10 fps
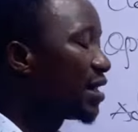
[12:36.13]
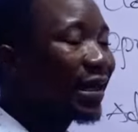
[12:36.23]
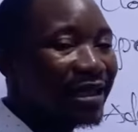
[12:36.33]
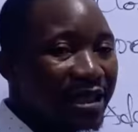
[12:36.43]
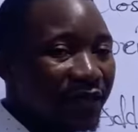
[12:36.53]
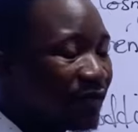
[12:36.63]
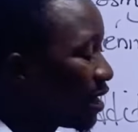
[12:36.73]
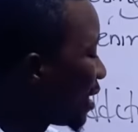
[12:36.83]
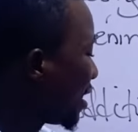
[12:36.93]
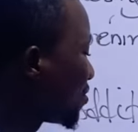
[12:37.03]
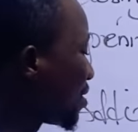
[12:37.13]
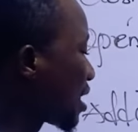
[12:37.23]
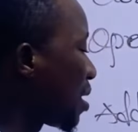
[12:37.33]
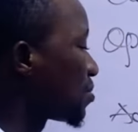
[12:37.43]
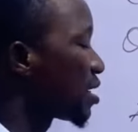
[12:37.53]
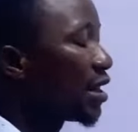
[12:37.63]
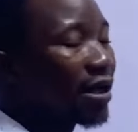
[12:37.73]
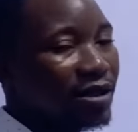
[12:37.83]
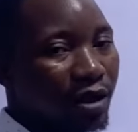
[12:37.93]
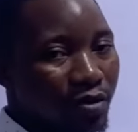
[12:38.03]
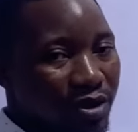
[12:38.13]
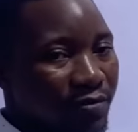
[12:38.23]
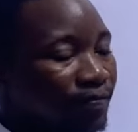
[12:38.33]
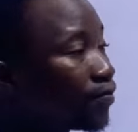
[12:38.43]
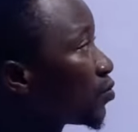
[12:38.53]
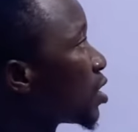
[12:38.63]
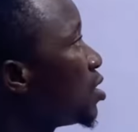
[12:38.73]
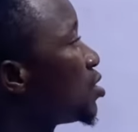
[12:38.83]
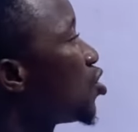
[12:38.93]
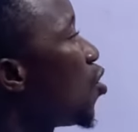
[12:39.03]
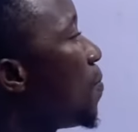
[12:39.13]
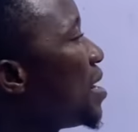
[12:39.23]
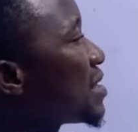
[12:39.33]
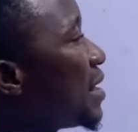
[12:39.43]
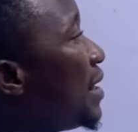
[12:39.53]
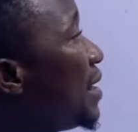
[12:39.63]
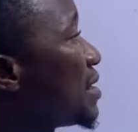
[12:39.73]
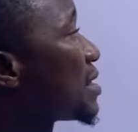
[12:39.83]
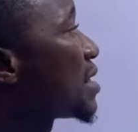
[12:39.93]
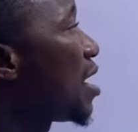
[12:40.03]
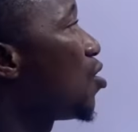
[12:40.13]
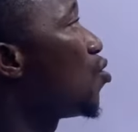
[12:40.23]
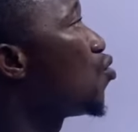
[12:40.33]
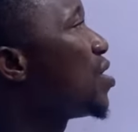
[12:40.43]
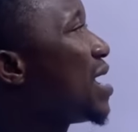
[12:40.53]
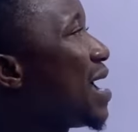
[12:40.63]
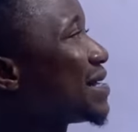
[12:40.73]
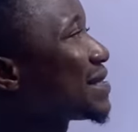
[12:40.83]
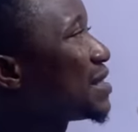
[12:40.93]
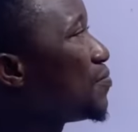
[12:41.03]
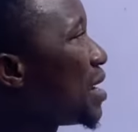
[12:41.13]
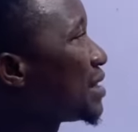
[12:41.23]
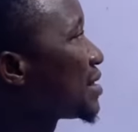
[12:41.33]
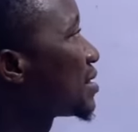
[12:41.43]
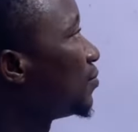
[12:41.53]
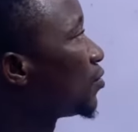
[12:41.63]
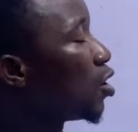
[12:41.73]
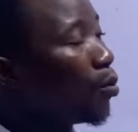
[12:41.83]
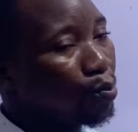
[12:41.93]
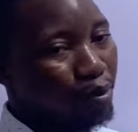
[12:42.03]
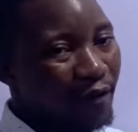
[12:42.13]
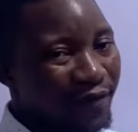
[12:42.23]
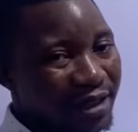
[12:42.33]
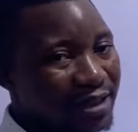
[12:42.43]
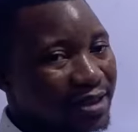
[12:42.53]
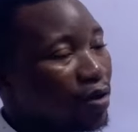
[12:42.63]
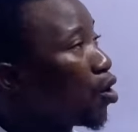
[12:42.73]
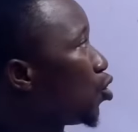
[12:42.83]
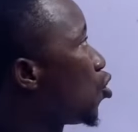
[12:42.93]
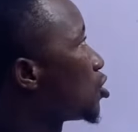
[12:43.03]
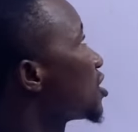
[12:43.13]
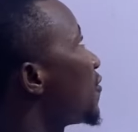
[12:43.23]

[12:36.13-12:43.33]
negative, then it becomes a net loss. So basically, this is how we estimate profits or loss